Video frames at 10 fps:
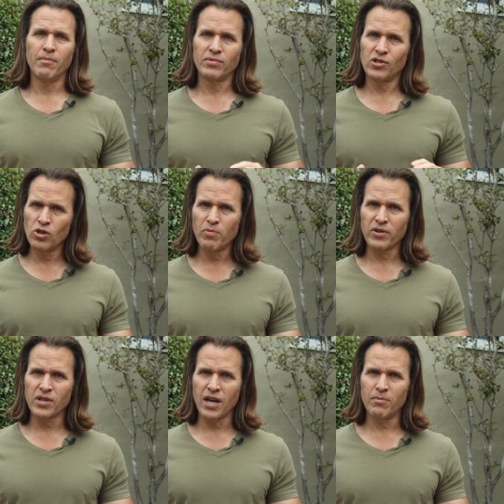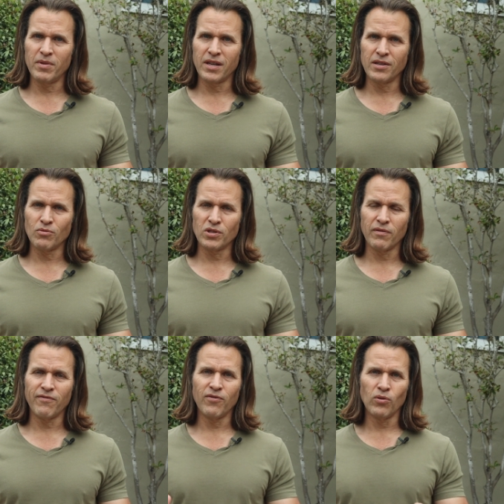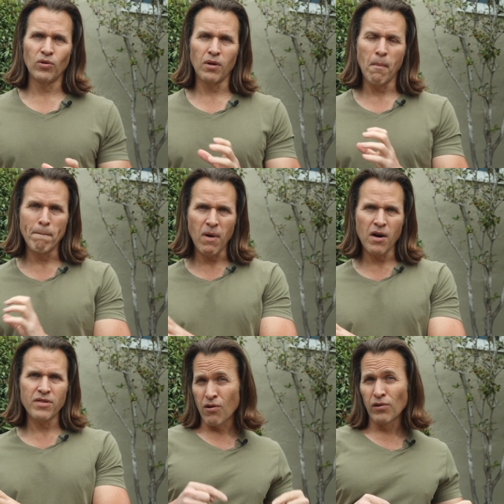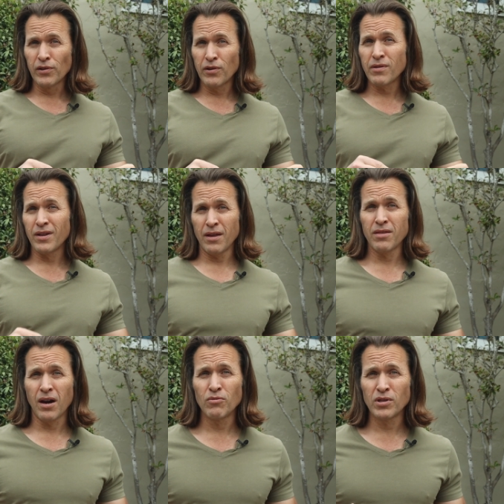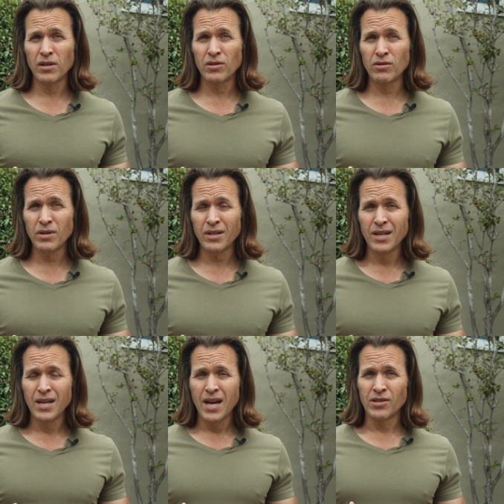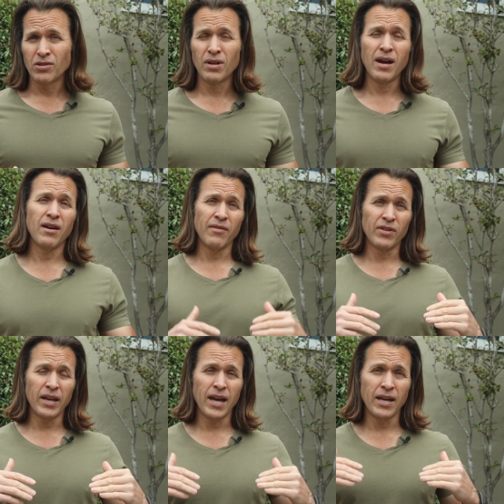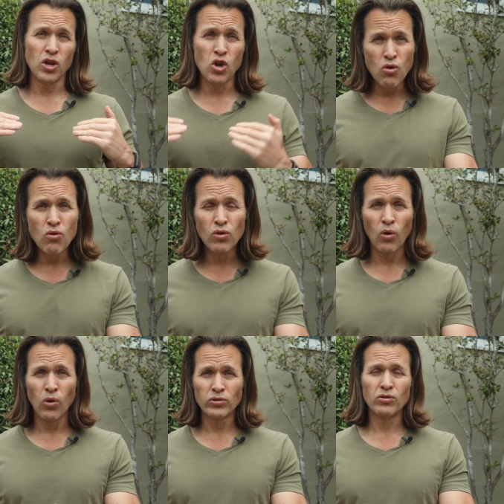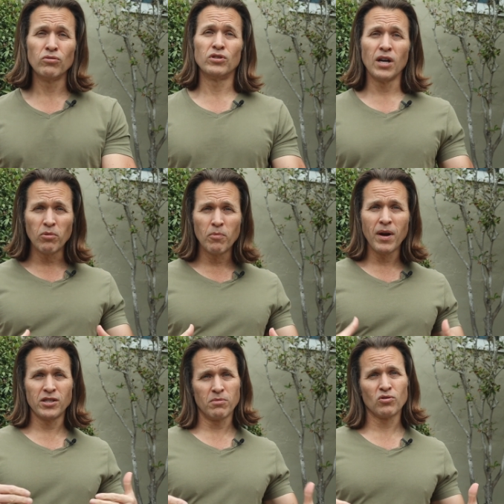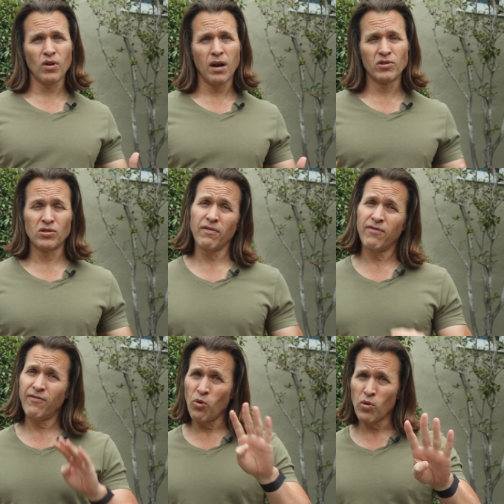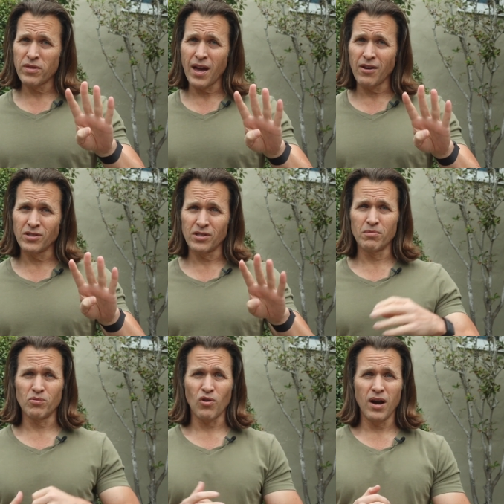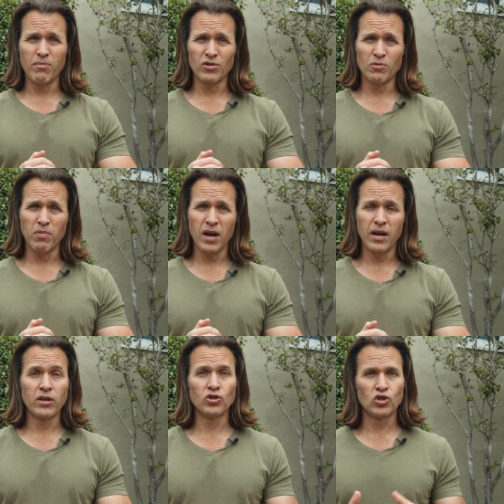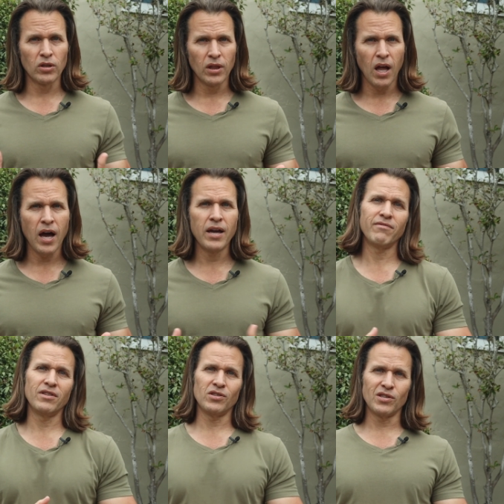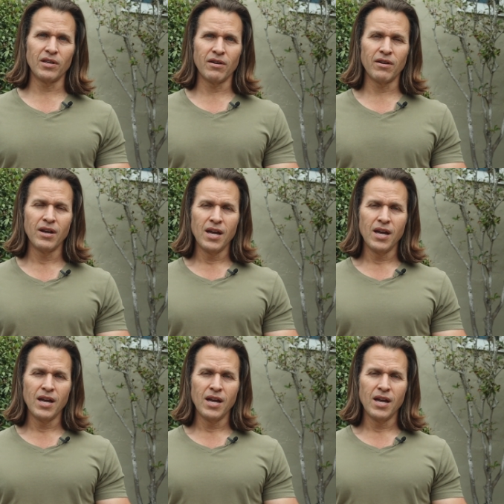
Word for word: I'm super excited because it was a full month earlier than I thought I was going to do it. And so now I've got a new goal to double my subscribers to 4,000 subscribers by July of this year.